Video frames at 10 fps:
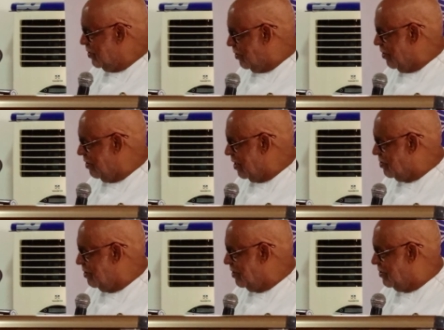to
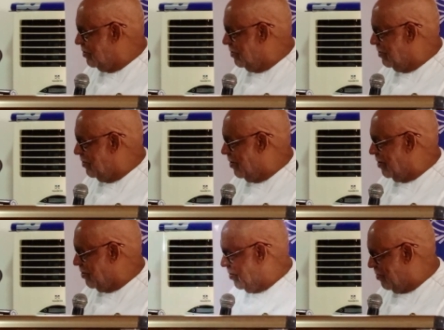congratulate you
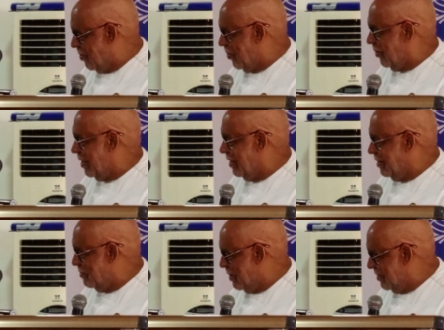on your role in
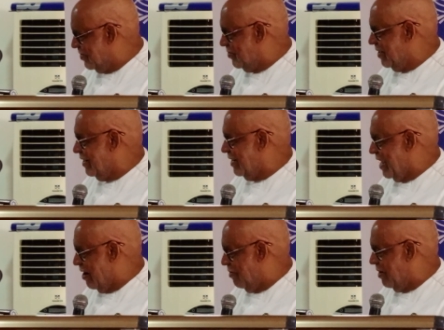the ministry
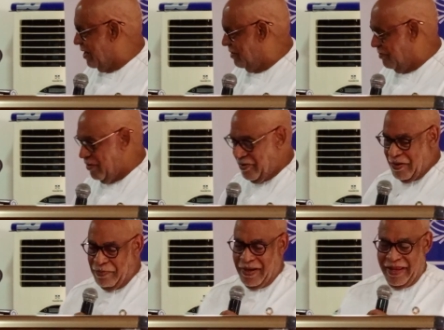now at the
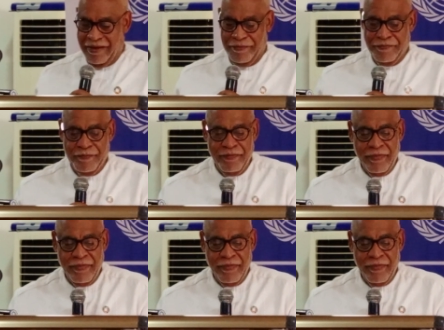Royal Kings.